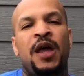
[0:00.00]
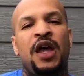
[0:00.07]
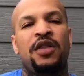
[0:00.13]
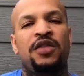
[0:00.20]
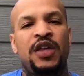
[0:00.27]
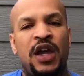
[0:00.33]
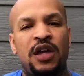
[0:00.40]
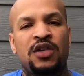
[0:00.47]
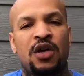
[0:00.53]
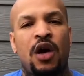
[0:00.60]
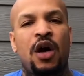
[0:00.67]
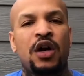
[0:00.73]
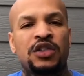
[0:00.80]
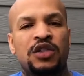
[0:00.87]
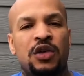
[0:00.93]
and then you're
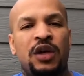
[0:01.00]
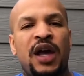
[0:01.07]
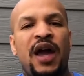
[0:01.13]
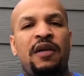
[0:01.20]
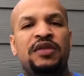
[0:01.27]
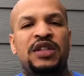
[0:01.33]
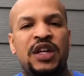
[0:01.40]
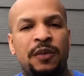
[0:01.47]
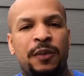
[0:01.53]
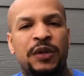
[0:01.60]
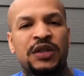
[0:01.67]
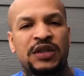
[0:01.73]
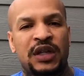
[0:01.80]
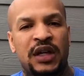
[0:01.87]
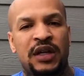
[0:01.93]
also going to have
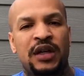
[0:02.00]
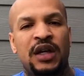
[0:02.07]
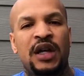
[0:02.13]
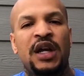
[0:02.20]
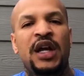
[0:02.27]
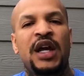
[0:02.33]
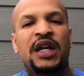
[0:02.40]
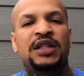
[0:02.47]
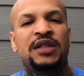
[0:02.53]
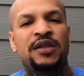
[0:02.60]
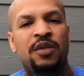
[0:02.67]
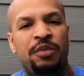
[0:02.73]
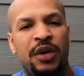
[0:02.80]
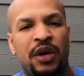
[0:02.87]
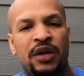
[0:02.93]
10% into
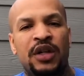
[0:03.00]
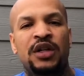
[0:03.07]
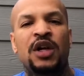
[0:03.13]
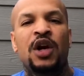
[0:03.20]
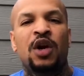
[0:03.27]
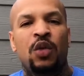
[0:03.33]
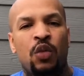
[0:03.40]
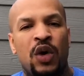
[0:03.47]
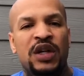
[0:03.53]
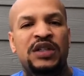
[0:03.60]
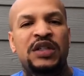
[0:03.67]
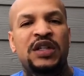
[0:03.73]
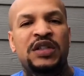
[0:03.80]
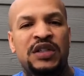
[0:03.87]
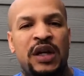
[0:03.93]
the building
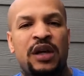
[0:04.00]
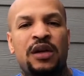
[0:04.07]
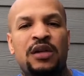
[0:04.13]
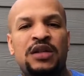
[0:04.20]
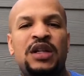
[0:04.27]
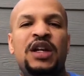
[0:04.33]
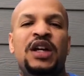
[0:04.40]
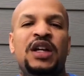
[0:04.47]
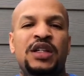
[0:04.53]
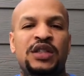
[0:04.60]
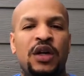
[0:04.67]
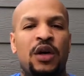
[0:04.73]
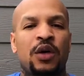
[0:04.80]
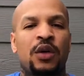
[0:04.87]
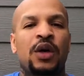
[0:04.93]
once it sells
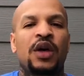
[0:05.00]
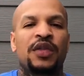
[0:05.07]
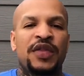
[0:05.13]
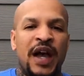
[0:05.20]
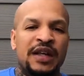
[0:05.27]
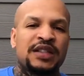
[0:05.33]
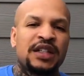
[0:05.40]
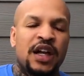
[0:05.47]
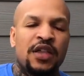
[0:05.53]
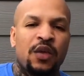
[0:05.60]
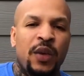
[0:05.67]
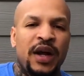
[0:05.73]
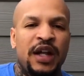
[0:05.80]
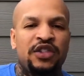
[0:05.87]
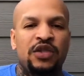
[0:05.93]
so that's another
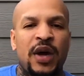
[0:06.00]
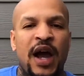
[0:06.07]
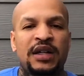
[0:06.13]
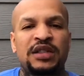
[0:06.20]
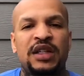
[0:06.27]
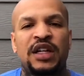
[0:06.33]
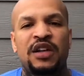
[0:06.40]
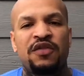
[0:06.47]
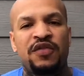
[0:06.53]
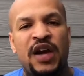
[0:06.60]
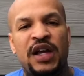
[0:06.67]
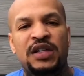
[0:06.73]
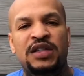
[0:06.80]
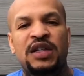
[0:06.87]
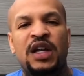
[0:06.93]
way that you actually can
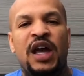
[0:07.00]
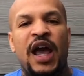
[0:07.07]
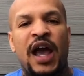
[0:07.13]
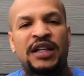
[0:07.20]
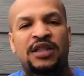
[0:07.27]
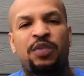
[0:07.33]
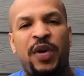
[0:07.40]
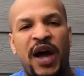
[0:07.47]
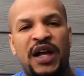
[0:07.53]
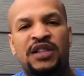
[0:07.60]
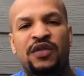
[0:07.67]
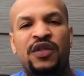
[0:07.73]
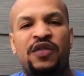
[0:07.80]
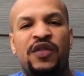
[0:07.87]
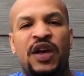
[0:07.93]
invest as a
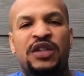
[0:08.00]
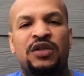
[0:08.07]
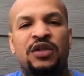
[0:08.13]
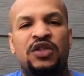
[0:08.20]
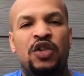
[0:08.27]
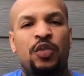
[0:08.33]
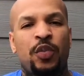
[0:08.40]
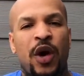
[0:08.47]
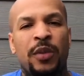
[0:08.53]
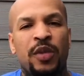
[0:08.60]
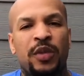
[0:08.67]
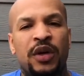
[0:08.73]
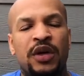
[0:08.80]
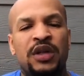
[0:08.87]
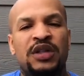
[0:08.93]
passive investor into
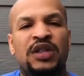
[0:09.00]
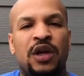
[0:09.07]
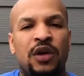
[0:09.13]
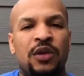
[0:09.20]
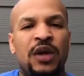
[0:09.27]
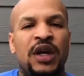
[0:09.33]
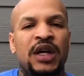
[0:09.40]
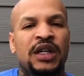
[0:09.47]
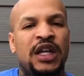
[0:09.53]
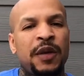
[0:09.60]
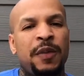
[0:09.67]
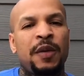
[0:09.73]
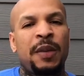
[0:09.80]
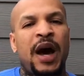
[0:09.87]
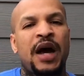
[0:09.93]
apartment buildings so
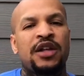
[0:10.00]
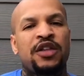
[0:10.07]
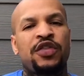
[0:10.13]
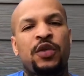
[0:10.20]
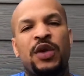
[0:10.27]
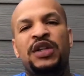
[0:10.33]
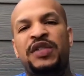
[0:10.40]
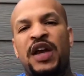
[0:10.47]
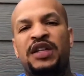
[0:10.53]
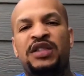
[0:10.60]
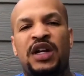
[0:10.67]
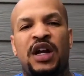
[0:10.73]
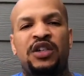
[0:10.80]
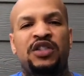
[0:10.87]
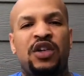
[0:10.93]
keep in mind the three things
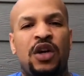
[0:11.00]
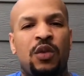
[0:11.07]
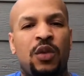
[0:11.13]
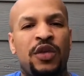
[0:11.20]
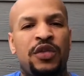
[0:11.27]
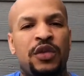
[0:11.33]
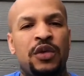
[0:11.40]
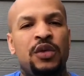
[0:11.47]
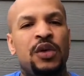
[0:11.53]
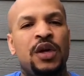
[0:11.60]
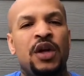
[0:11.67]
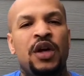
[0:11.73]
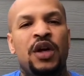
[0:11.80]
that i shared with you